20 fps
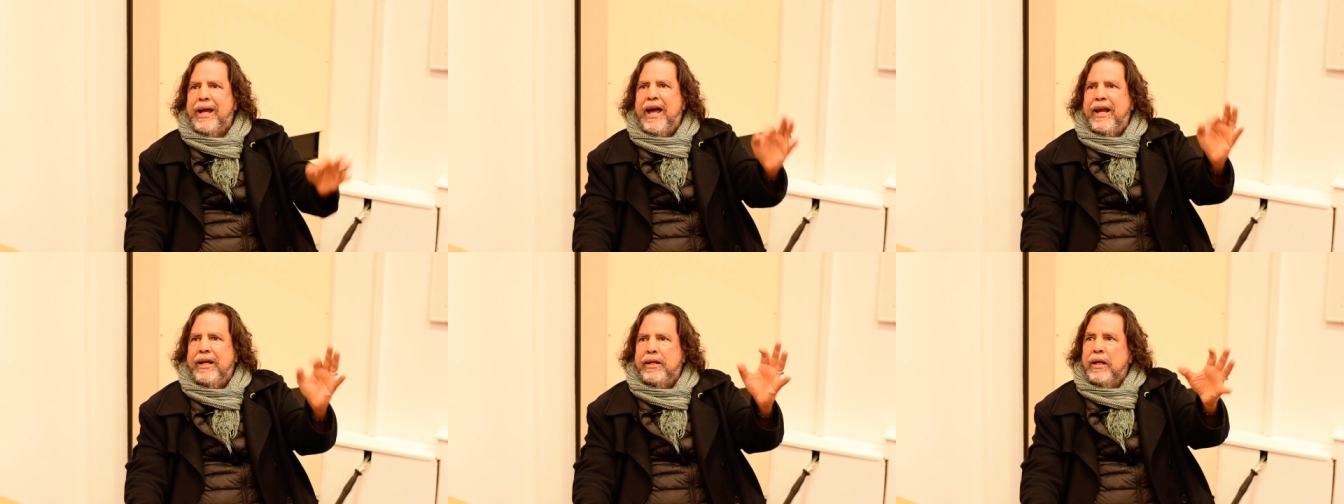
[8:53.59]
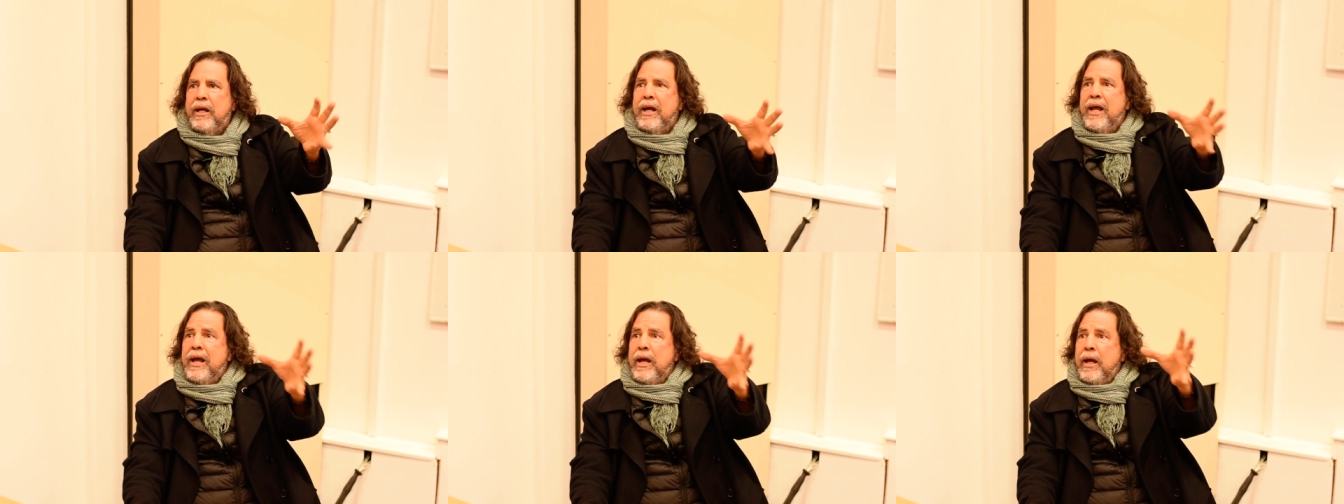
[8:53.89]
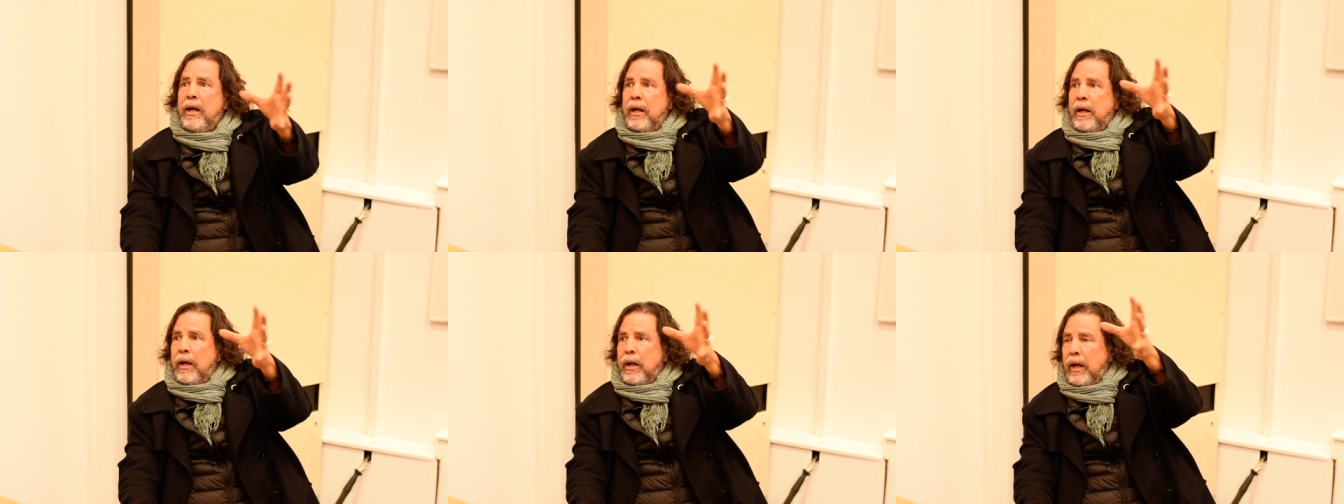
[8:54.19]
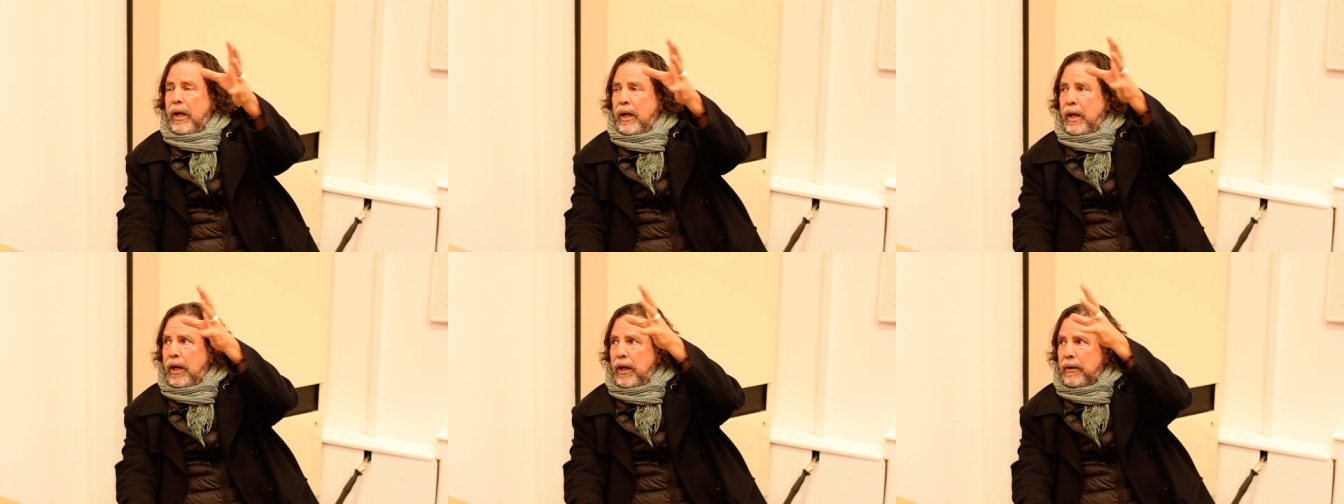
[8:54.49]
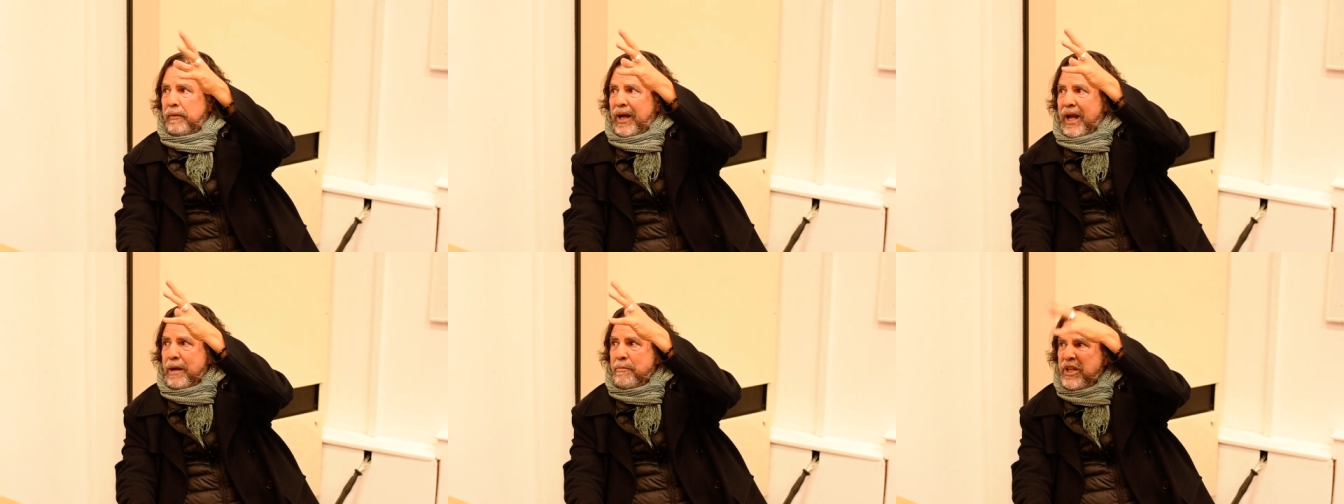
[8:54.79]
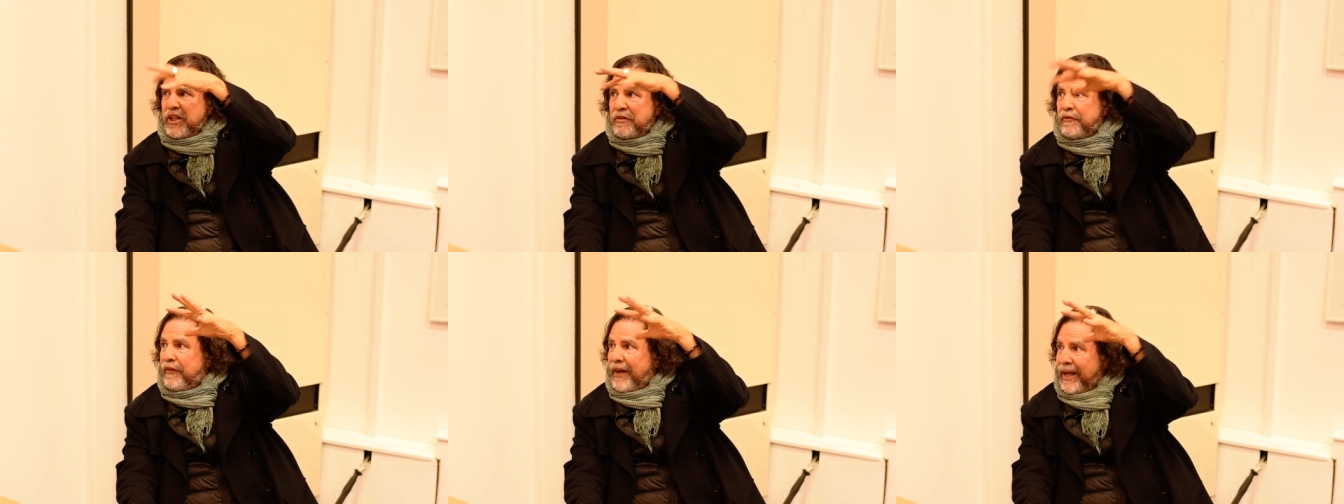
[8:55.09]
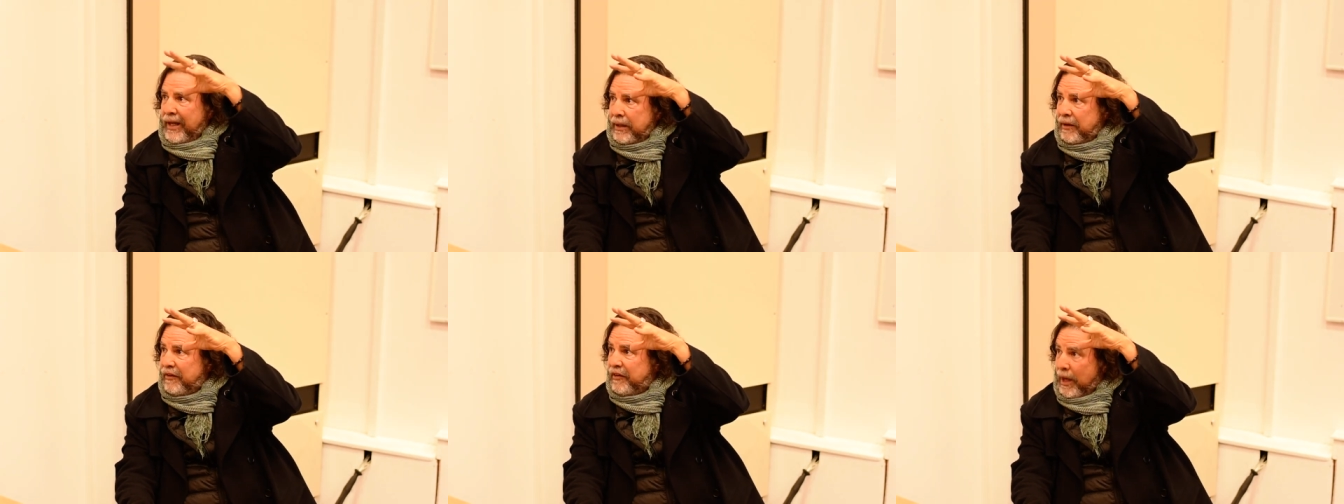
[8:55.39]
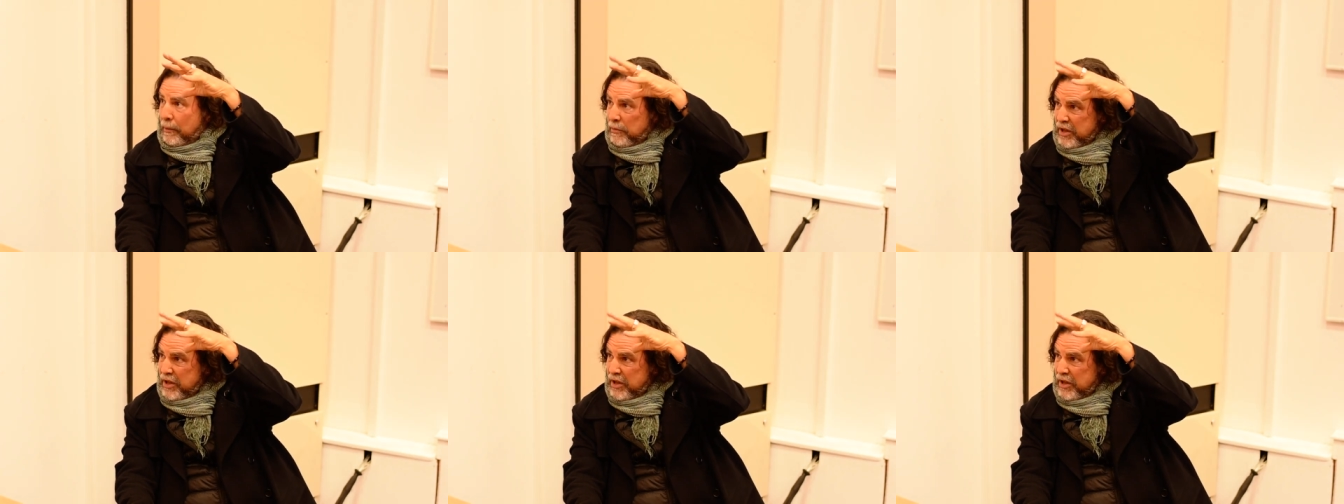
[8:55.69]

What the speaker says: and hemispheric